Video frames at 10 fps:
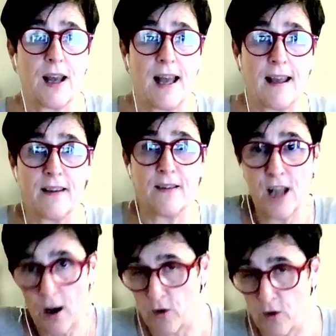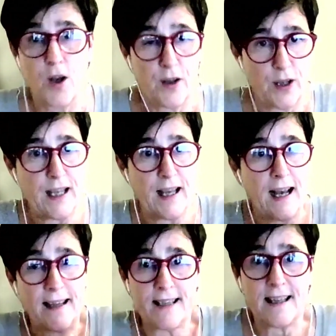Now, I
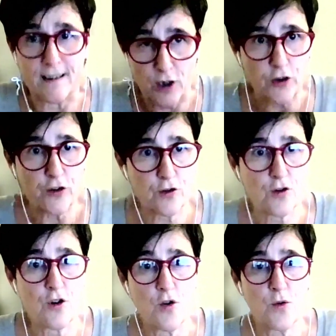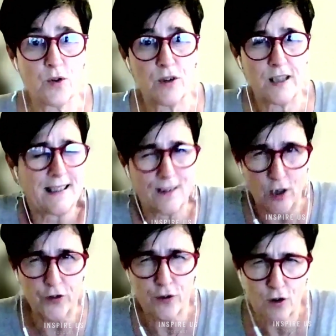think it does show that it
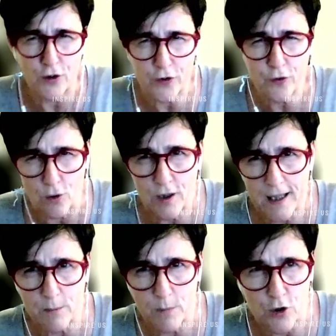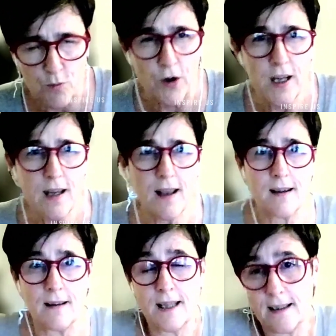doesn't cost all that much money and
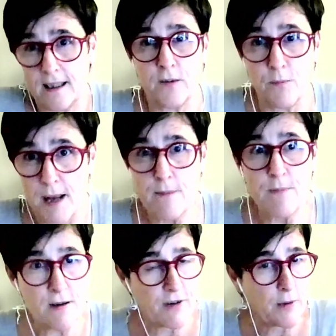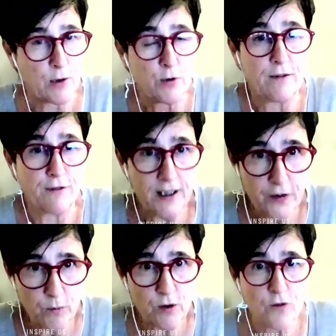that it may be a very good
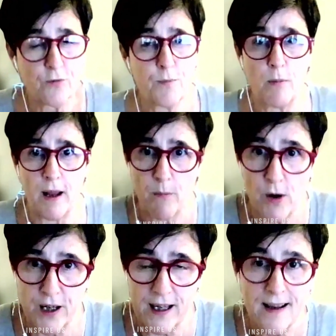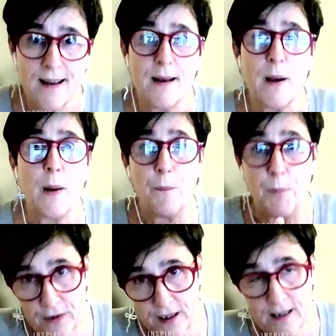investment of public money, but
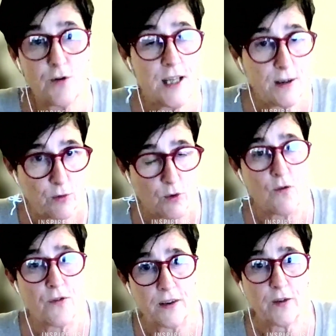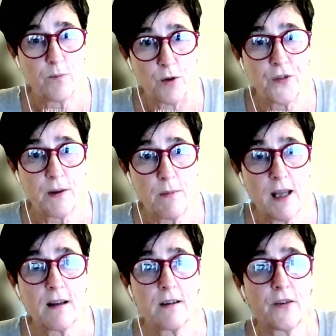then you need to convince
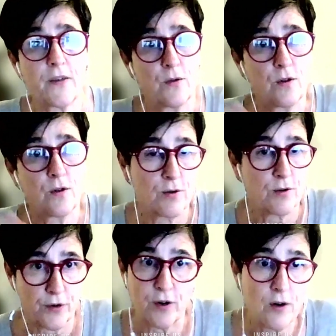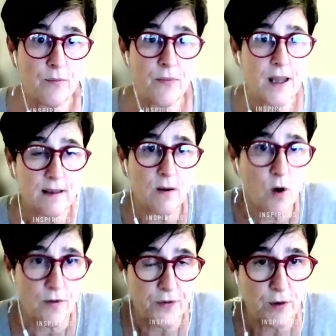policymakers on the longer term that they
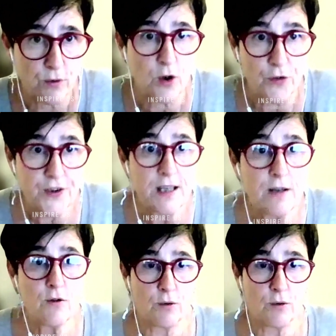want to continue